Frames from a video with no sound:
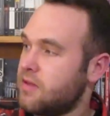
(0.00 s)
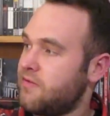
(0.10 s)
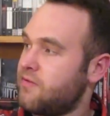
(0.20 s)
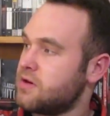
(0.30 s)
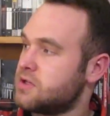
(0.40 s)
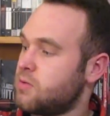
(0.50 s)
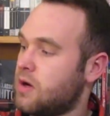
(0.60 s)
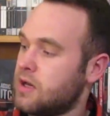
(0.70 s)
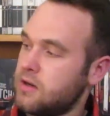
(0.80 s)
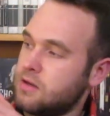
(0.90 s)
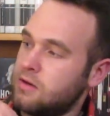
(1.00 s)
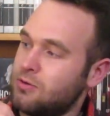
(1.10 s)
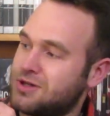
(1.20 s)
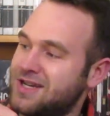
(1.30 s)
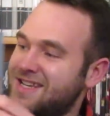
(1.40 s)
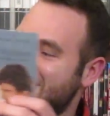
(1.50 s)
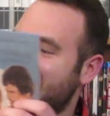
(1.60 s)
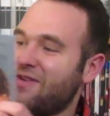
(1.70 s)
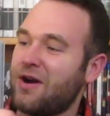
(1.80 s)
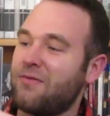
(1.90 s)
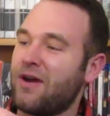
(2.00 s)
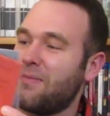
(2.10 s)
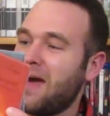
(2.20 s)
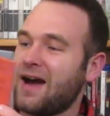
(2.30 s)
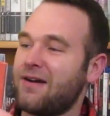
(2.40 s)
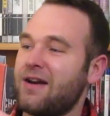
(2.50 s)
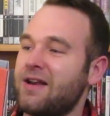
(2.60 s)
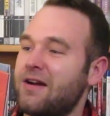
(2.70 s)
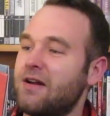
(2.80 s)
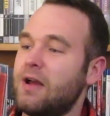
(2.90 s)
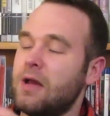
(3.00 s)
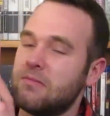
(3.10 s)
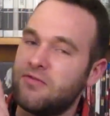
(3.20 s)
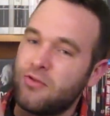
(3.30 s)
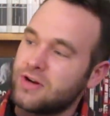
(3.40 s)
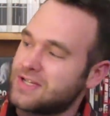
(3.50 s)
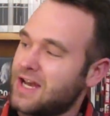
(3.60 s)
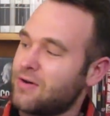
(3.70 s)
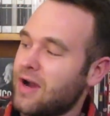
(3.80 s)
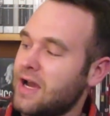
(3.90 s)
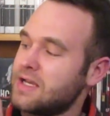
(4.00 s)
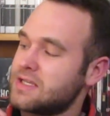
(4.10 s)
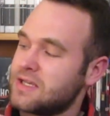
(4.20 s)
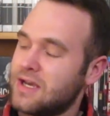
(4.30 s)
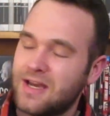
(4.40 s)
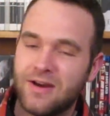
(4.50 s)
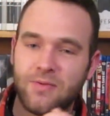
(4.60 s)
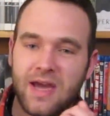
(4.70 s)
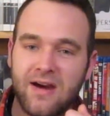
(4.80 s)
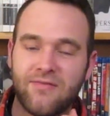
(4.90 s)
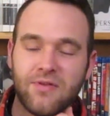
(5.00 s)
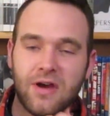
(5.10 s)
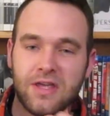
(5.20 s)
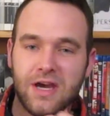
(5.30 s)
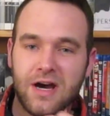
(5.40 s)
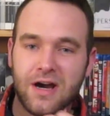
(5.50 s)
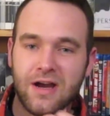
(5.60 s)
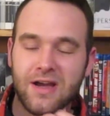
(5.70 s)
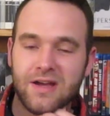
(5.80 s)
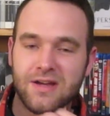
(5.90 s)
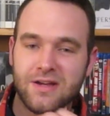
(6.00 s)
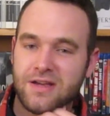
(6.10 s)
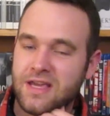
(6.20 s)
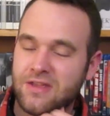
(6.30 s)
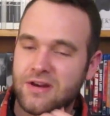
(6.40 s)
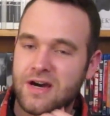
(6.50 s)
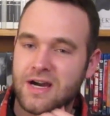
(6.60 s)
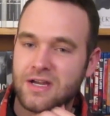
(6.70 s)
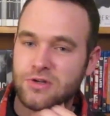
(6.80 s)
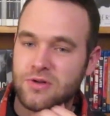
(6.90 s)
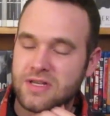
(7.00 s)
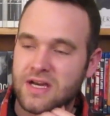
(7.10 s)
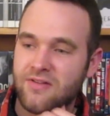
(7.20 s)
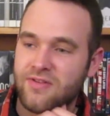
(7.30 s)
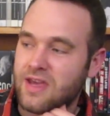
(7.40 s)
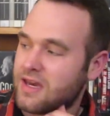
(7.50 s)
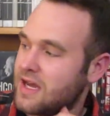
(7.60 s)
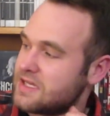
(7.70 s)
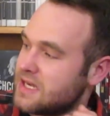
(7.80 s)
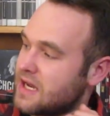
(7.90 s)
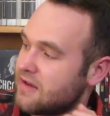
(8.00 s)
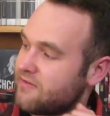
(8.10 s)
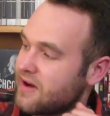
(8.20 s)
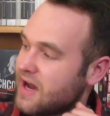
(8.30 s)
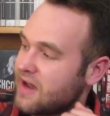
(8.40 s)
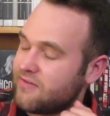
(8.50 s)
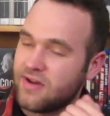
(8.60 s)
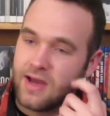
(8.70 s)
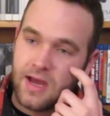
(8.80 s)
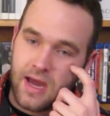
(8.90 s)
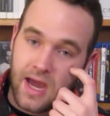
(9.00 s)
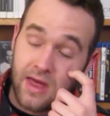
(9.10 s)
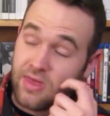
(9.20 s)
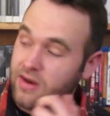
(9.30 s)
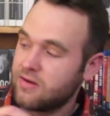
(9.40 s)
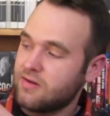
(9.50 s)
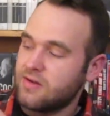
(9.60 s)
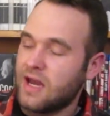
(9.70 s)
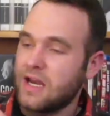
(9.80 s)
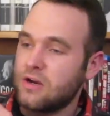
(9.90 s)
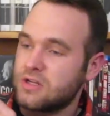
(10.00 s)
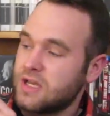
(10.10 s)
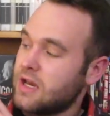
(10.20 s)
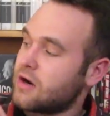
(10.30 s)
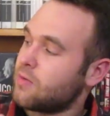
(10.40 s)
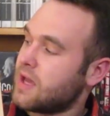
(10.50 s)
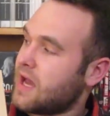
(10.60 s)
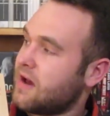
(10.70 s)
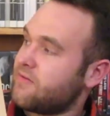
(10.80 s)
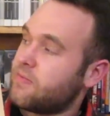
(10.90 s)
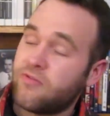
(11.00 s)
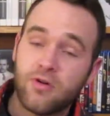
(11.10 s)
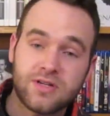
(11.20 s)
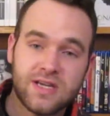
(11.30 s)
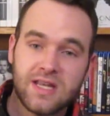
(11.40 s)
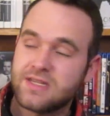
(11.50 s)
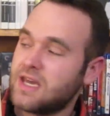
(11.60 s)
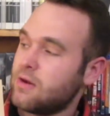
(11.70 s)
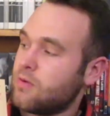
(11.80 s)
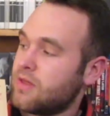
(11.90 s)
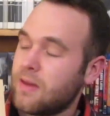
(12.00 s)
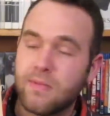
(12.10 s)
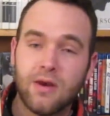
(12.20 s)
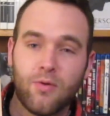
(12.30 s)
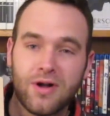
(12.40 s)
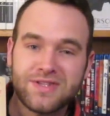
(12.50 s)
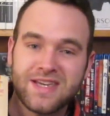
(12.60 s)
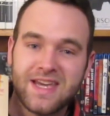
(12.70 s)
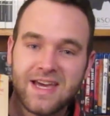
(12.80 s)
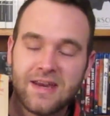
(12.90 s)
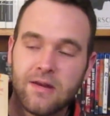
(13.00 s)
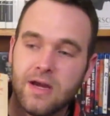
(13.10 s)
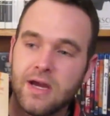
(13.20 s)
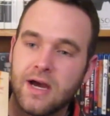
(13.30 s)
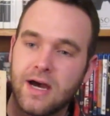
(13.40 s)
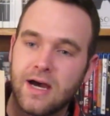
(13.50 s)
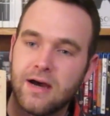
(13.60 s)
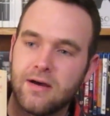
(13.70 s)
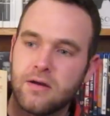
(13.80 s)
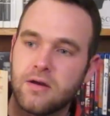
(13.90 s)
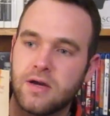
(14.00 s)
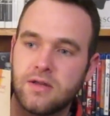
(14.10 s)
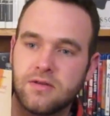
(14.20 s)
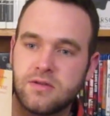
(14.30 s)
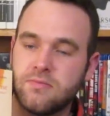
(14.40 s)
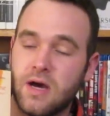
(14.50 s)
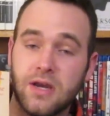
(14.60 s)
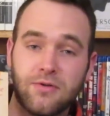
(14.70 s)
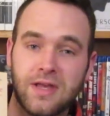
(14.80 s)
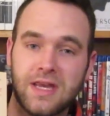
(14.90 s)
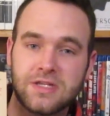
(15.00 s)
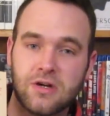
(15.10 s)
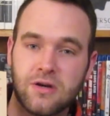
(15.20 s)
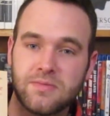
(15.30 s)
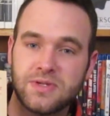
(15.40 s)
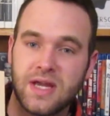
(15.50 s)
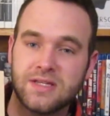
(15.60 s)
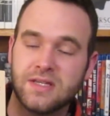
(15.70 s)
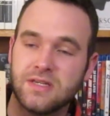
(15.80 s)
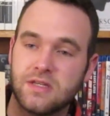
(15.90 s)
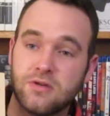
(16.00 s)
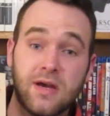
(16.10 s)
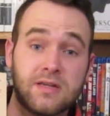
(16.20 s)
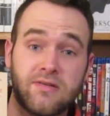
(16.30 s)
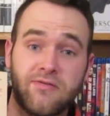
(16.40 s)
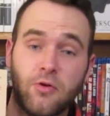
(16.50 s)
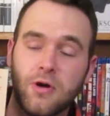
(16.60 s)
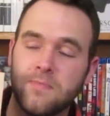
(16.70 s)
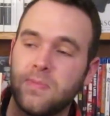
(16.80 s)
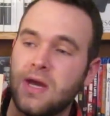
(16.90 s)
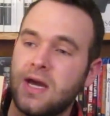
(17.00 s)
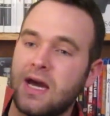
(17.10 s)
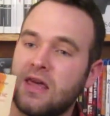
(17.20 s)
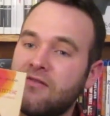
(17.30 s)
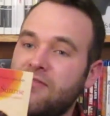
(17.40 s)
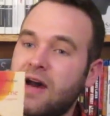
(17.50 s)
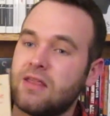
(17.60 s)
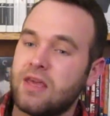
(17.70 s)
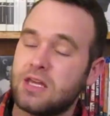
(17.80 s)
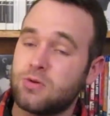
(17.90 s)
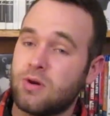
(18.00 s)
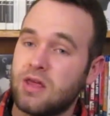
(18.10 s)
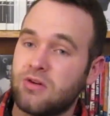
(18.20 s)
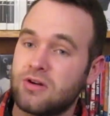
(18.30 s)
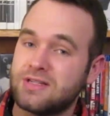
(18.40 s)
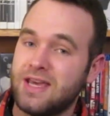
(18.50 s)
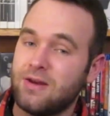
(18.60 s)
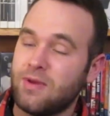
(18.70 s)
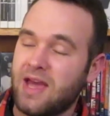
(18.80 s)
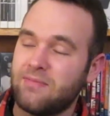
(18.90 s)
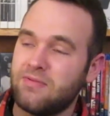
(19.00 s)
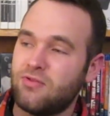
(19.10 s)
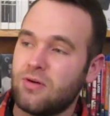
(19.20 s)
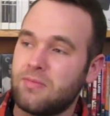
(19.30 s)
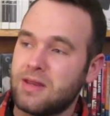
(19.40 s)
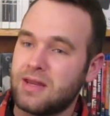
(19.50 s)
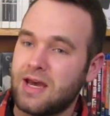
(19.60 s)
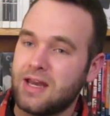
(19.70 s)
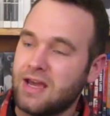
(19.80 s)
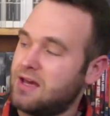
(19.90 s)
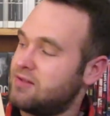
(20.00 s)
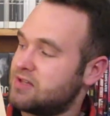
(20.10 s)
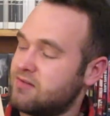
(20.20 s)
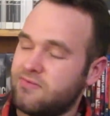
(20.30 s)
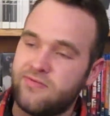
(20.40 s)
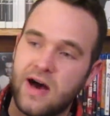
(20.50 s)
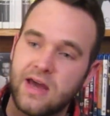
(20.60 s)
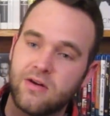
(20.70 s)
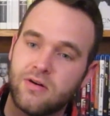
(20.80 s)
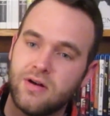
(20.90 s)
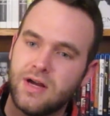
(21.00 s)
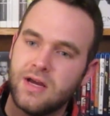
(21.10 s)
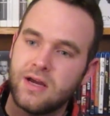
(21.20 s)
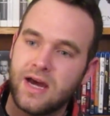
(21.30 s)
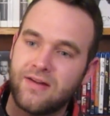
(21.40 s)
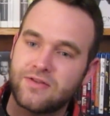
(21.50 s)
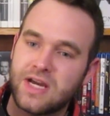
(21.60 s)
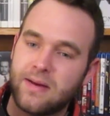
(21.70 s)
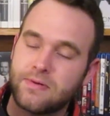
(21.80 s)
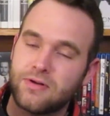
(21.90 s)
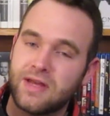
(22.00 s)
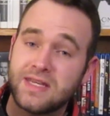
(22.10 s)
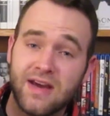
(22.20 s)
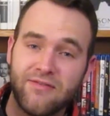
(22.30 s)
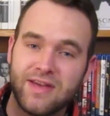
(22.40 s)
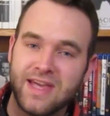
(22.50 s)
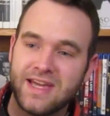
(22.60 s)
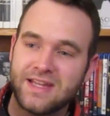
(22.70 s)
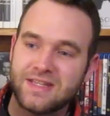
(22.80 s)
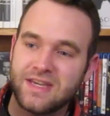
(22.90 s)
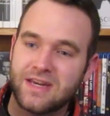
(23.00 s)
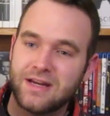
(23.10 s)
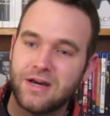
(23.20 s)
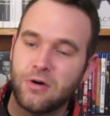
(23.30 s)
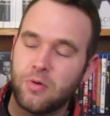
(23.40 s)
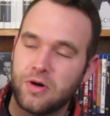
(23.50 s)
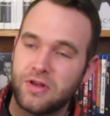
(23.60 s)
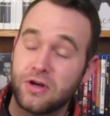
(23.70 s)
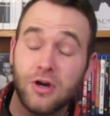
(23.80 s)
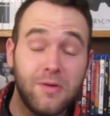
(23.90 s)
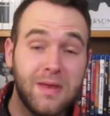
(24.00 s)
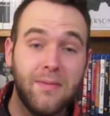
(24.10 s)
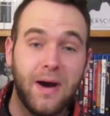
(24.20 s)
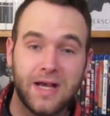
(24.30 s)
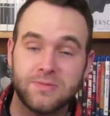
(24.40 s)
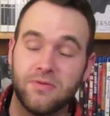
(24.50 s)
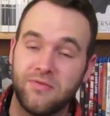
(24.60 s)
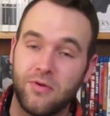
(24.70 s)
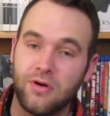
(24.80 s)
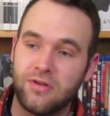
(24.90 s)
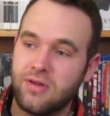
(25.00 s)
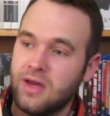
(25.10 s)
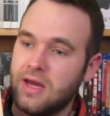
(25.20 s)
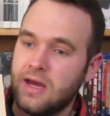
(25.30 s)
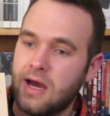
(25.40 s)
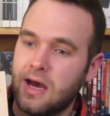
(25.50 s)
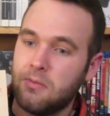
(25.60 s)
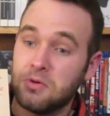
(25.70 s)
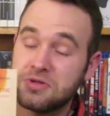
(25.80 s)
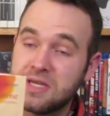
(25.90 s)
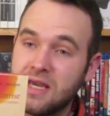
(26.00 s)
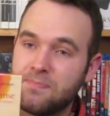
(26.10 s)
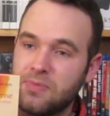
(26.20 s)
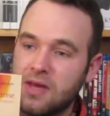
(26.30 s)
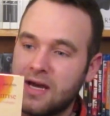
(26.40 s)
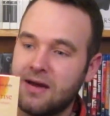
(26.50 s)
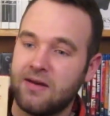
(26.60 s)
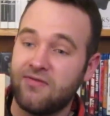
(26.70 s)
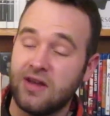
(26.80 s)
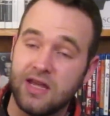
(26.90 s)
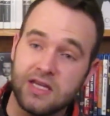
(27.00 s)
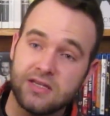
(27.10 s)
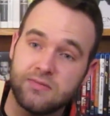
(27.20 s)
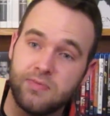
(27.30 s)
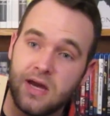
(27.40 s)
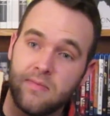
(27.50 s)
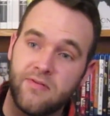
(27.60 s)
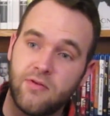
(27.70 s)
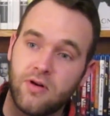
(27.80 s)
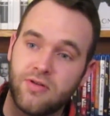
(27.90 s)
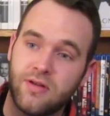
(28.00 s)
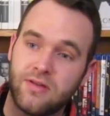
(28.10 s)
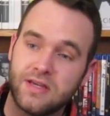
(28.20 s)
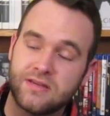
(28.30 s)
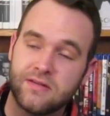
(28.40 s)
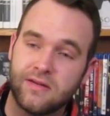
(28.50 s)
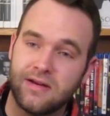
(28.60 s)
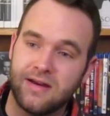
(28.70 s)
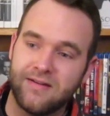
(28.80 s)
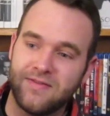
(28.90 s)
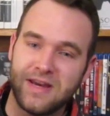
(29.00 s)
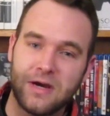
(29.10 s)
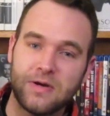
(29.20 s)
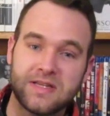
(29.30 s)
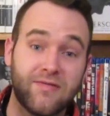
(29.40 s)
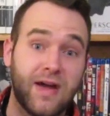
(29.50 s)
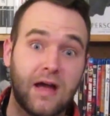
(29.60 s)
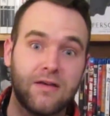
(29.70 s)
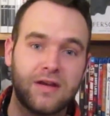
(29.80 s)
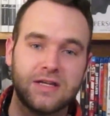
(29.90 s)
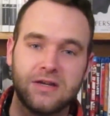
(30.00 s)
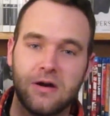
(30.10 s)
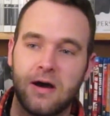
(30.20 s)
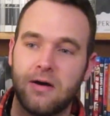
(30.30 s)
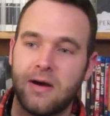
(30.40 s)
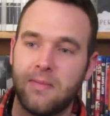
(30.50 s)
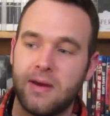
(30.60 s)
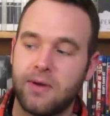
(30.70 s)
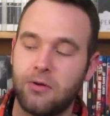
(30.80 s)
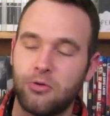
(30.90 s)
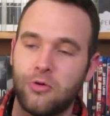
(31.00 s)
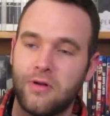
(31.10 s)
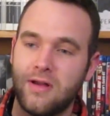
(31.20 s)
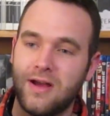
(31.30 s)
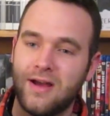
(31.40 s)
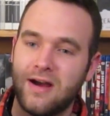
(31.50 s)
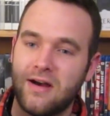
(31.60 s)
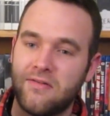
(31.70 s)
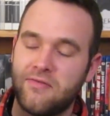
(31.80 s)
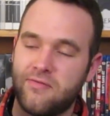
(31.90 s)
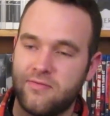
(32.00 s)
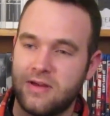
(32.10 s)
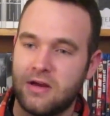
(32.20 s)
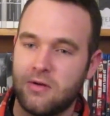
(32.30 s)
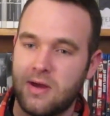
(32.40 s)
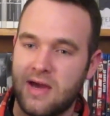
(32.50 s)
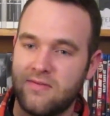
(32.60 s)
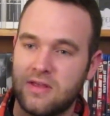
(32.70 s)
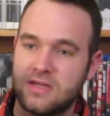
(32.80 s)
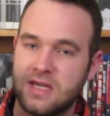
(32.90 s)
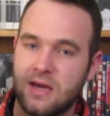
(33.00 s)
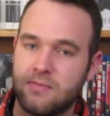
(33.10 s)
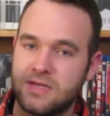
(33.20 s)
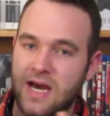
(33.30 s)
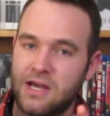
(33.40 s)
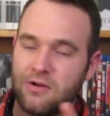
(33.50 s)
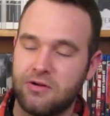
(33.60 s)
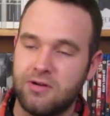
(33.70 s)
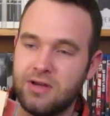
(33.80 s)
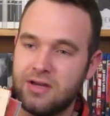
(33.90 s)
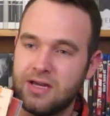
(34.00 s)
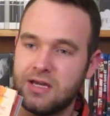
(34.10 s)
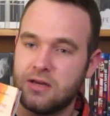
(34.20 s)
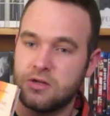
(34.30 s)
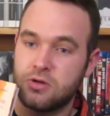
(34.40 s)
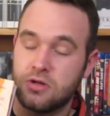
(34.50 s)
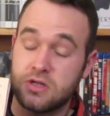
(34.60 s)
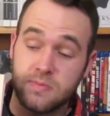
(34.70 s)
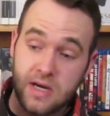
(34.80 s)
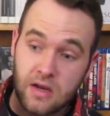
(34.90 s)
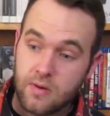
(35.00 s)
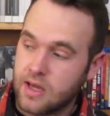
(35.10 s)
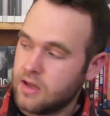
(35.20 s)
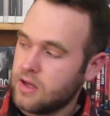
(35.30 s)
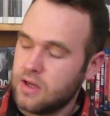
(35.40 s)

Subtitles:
the first one, which is in the very, very back right here. Before Sunrise, we have a young Ethan Hawke and Julie Delpy in 1995, and then 9 years later, we have Before Sunset, where they meet once again on some unrelated circumstances in 2004. And then finally in 2013 we have Before Midnight, and this final kind of chapter that definitely ends in a note where there could be a possible fourth. We'll see. If it is become a fourth, then this video is invalid, because you know how I made my rule of, you know, having the same title in a trilogy. But anyway,